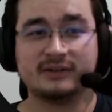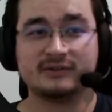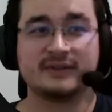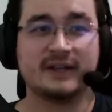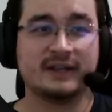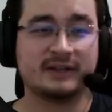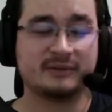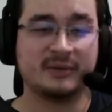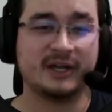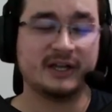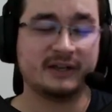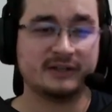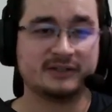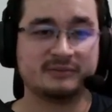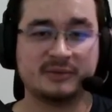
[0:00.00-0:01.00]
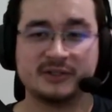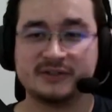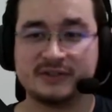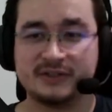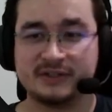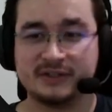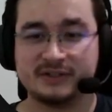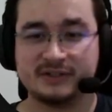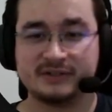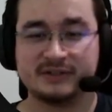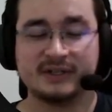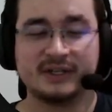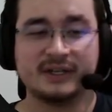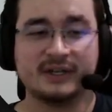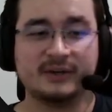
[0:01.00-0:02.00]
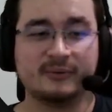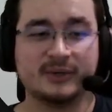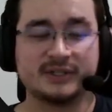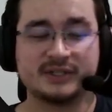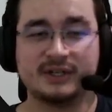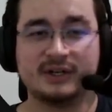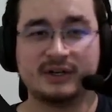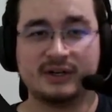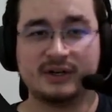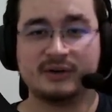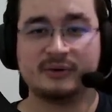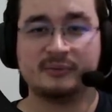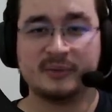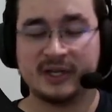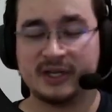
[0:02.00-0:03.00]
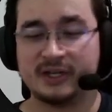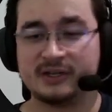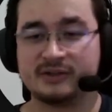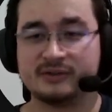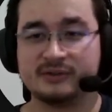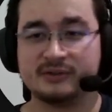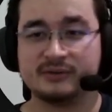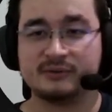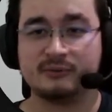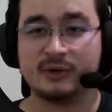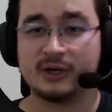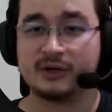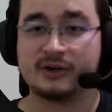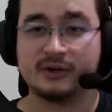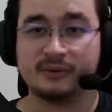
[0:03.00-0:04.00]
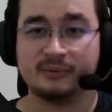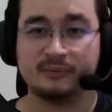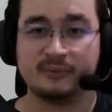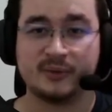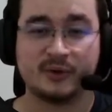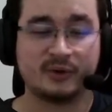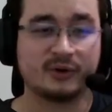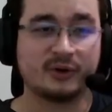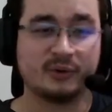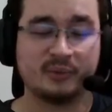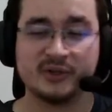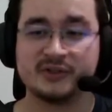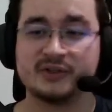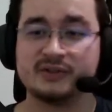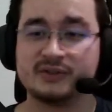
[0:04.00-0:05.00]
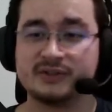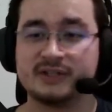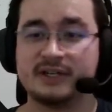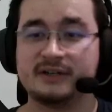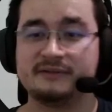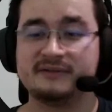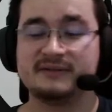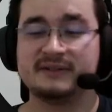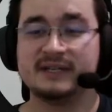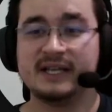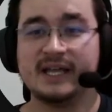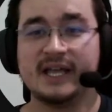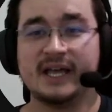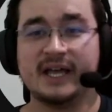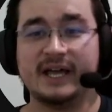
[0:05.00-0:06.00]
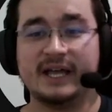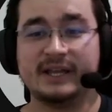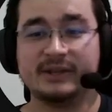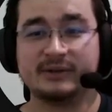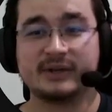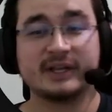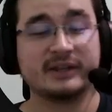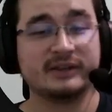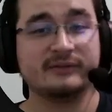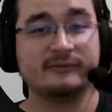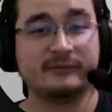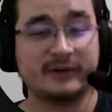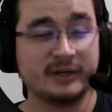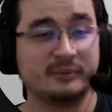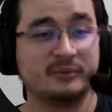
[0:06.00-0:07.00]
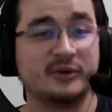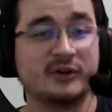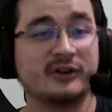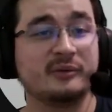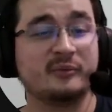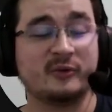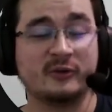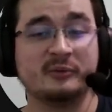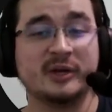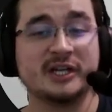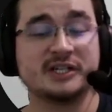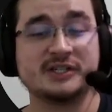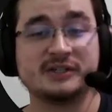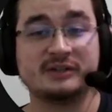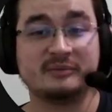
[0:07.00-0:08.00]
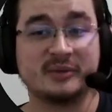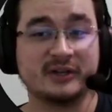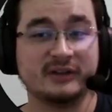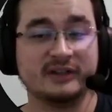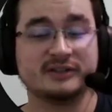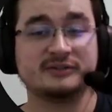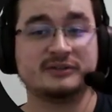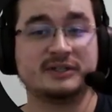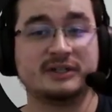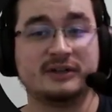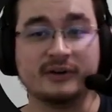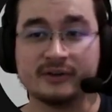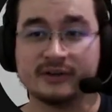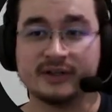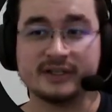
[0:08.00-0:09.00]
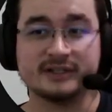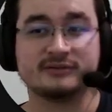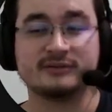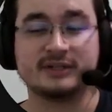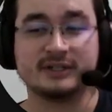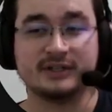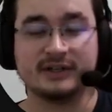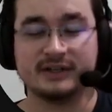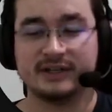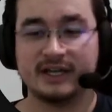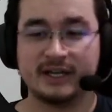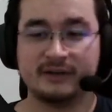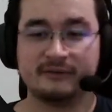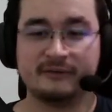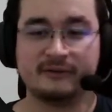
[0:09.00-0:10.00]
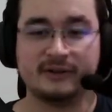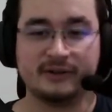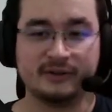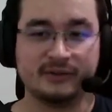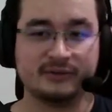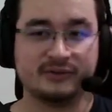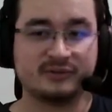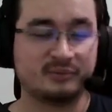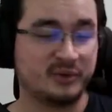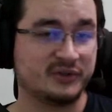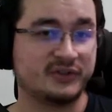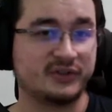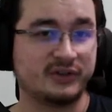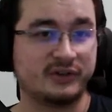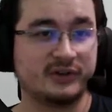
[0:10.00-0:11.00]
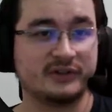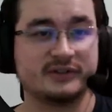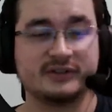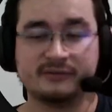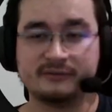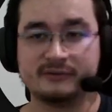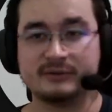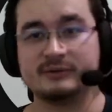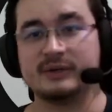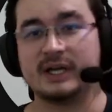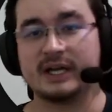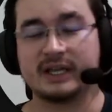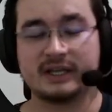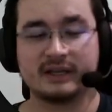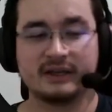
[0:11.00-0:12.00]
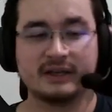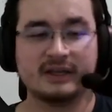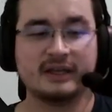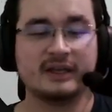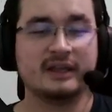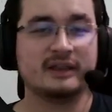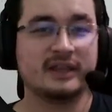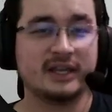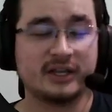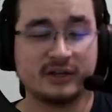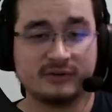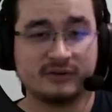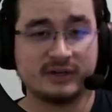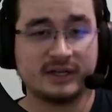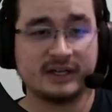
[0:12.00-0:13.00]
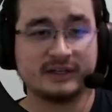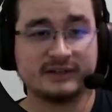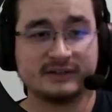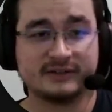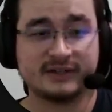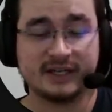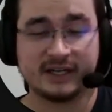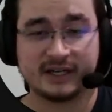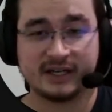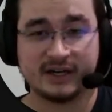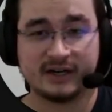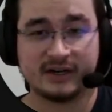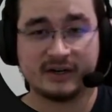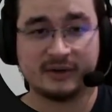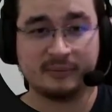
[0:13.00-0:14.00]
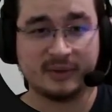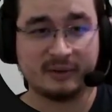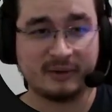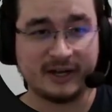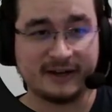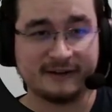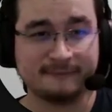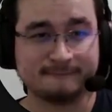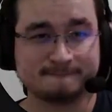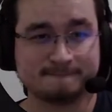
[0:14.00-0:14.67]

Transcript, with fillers: to thank my sponsors, which allow me to work on more open source stuff. And you can find more information about Histoire on histoire.dev and sponsor us if you like. Thank you a lot, take care and bye bye.